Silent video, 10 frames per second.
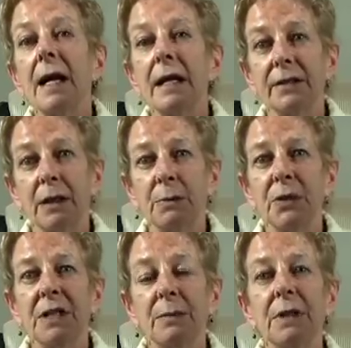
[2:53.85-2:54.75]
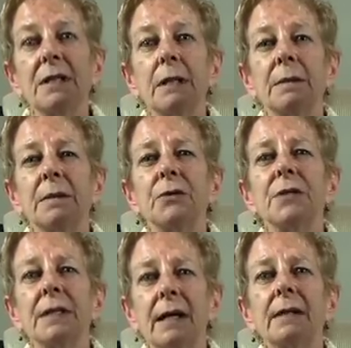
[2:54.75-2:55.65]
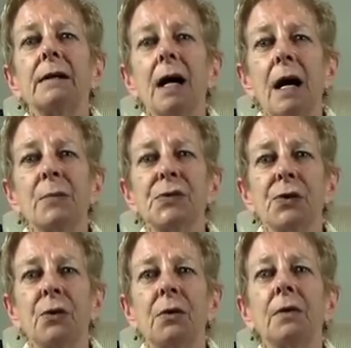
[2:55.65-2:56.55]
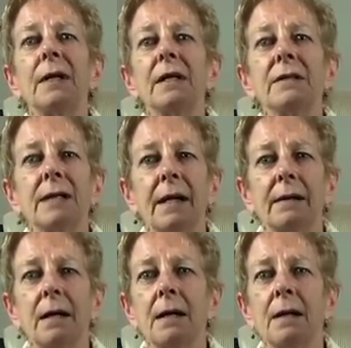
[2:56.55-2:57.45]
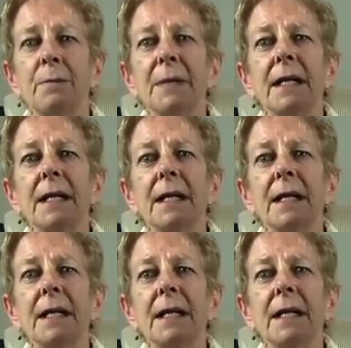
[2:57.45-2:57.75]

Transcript: at www.comsol.com